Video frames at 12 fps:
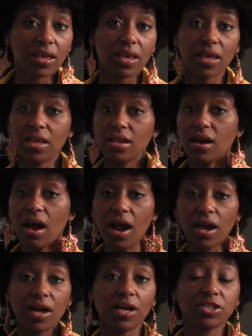in
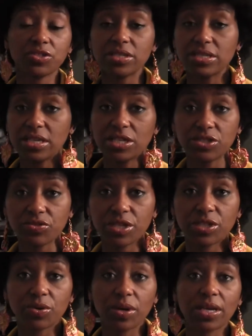our country's history
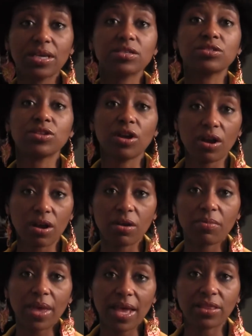during his
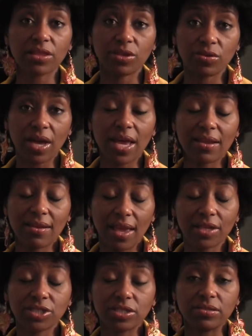term at the United
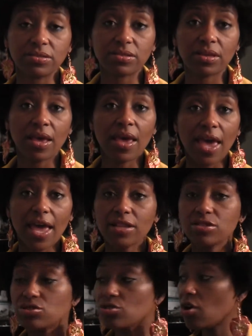Nations.
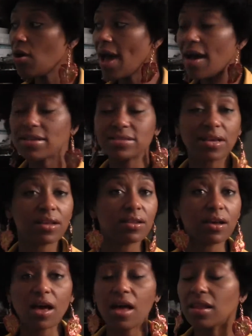And so has
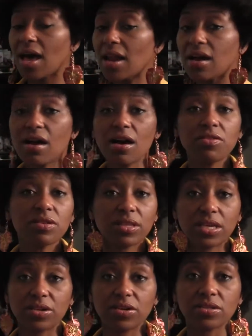a lot of other
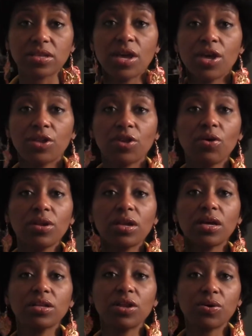leaders, known and
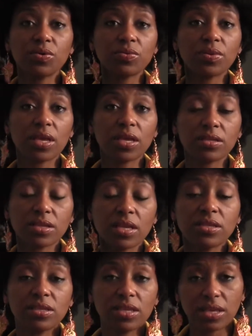unknown,
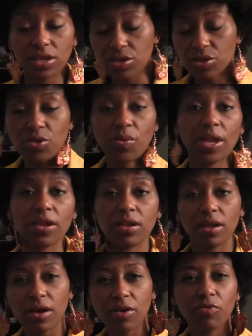in the UN
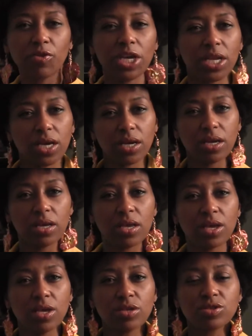arena.
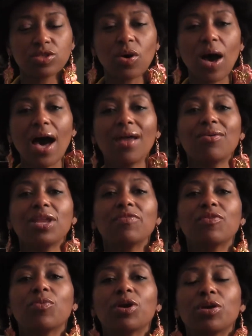So I don't
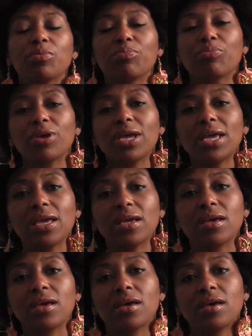even want to bring